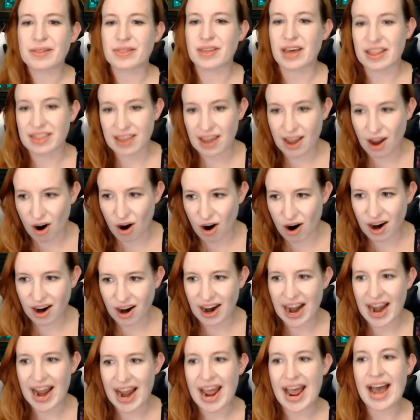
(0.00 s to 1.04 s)
They are
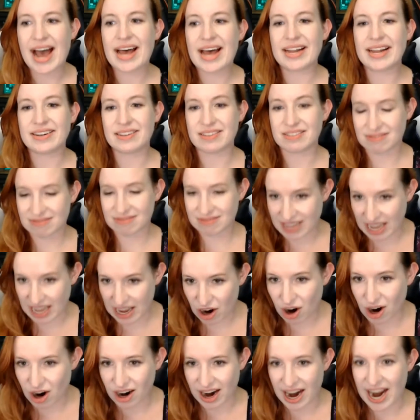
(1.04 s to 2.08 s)

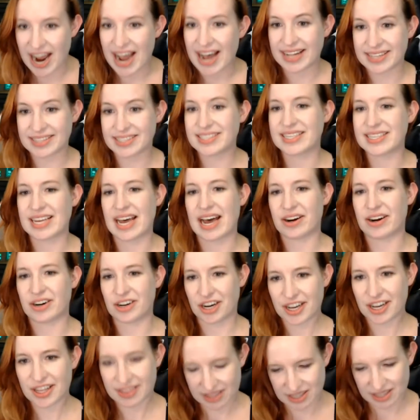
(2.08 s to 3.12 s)
at Saturn at
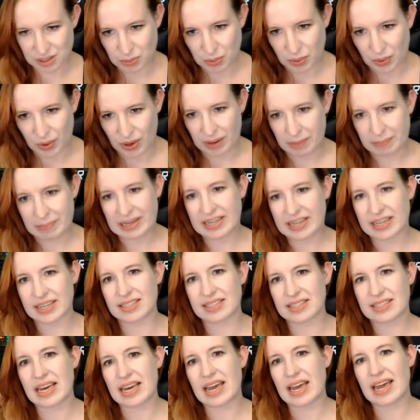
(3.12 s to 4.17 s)
this point because
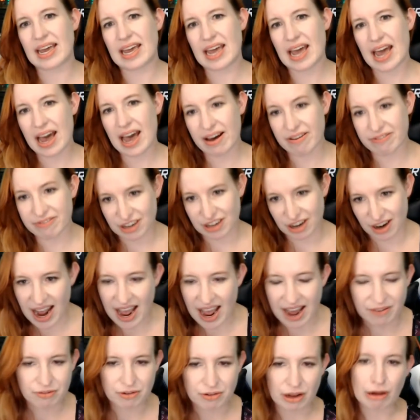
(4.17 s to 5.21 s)
they have their
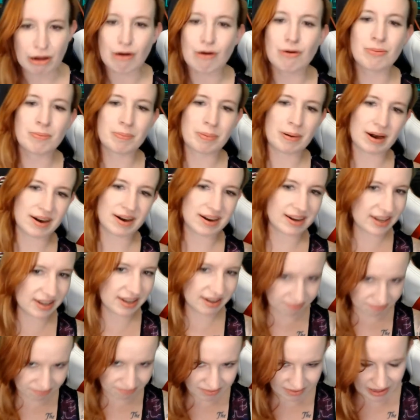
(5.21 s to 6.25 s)
halfway home party
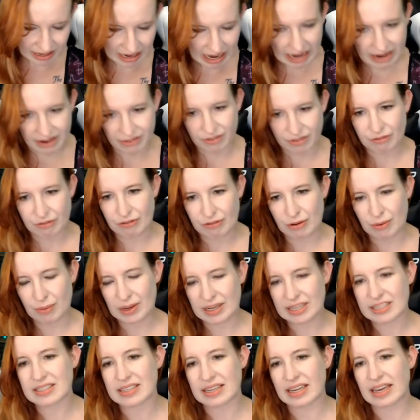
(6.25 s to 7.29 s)
kind of a few weeks
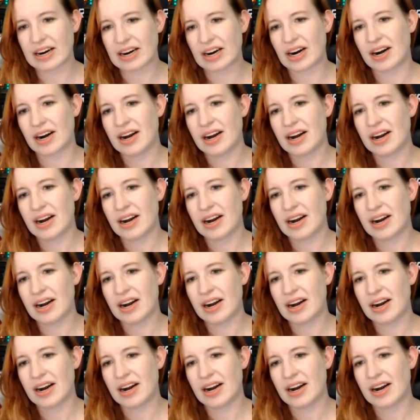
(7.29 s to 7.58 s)
later,